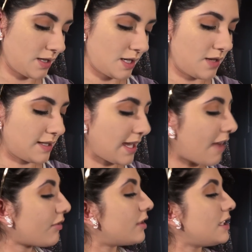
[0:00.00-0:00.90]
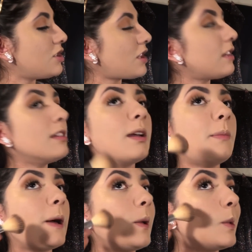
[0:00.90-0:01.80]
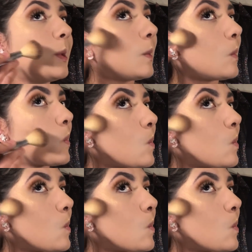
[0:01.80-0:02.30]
Gotta use the Kat Von D Shade and Light palette.